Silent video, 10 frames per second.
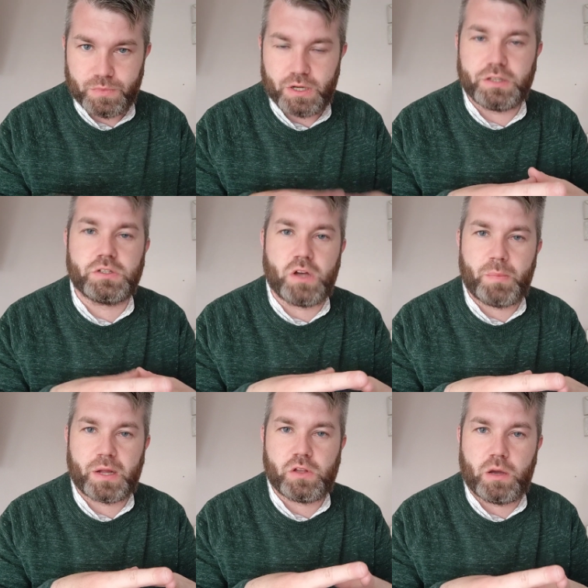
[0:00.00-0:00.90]
I think Scott
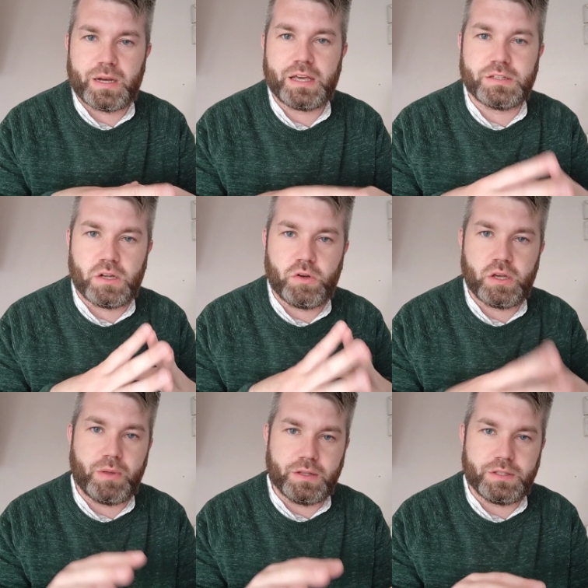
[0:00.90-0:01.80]
McTominay is a
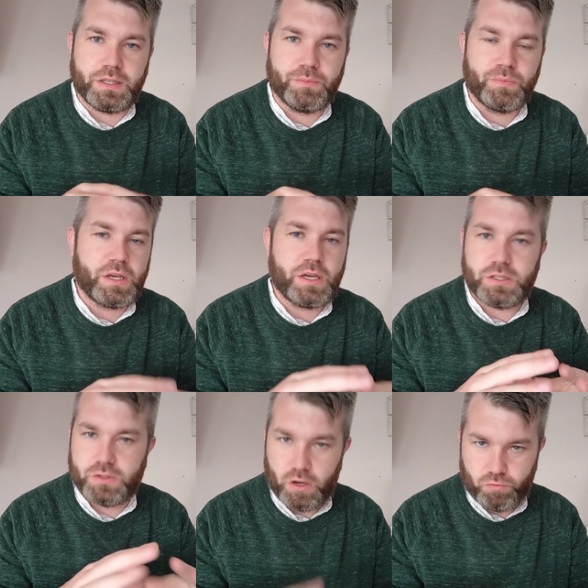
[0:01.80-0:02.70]
liability.
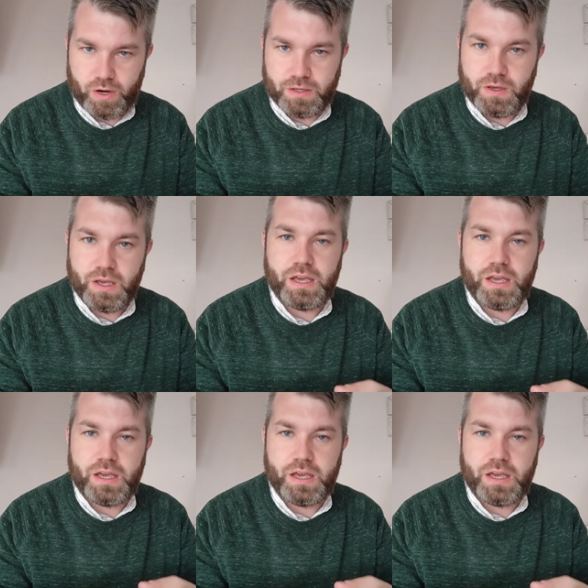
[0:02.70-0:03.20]
He's not great.